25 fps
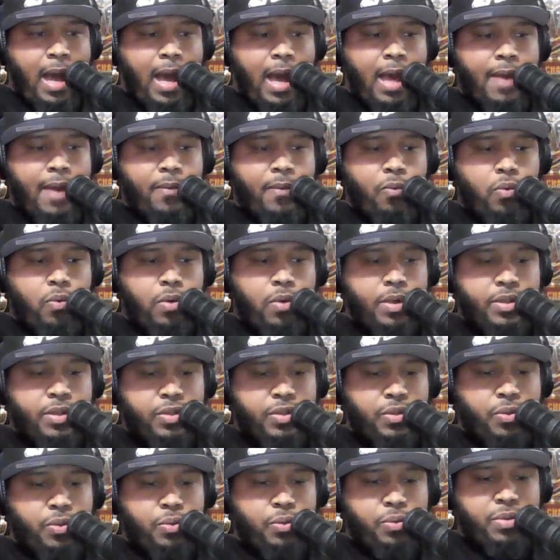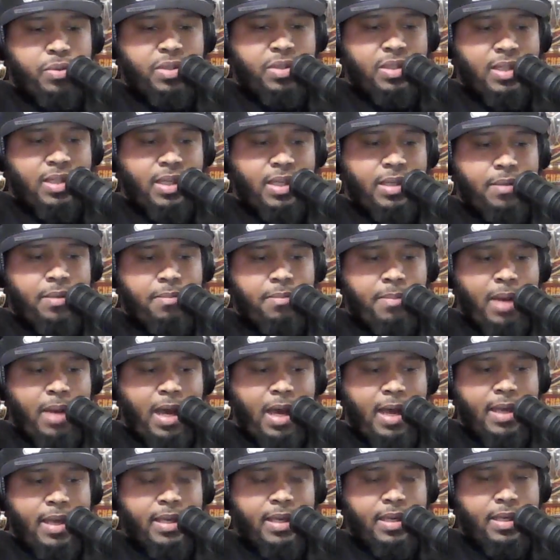I want to send
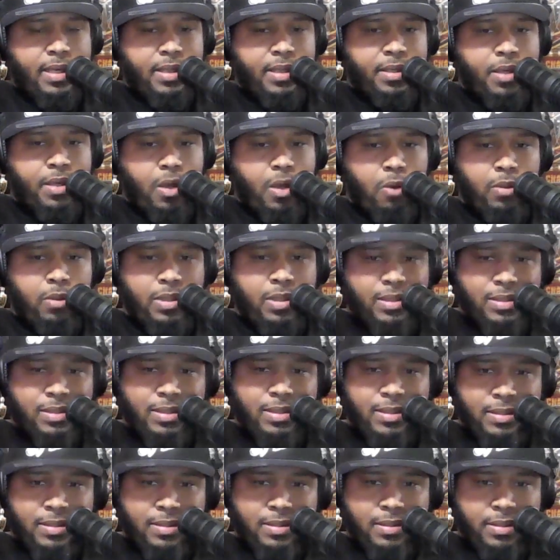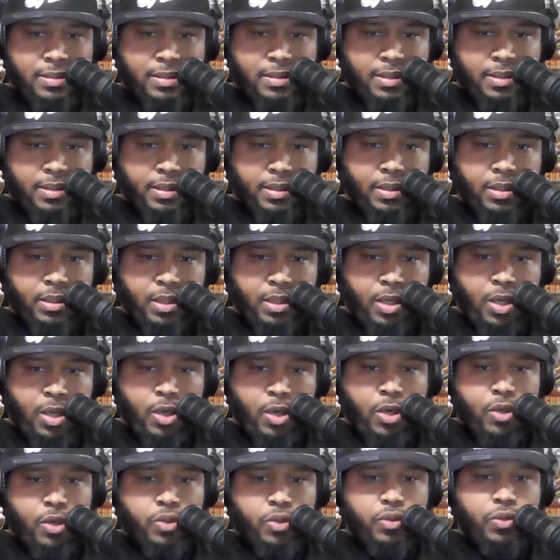my condolences
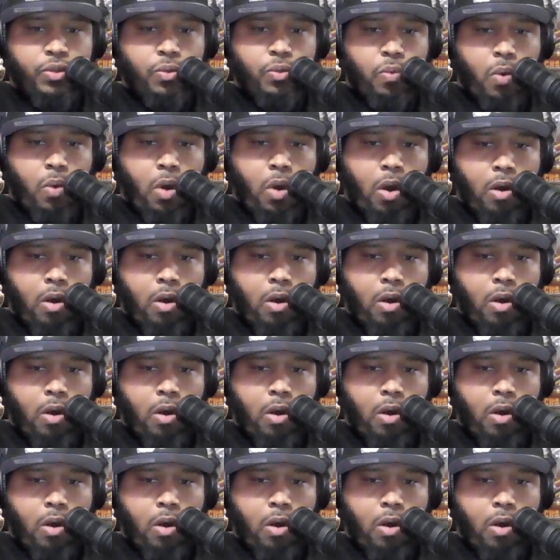to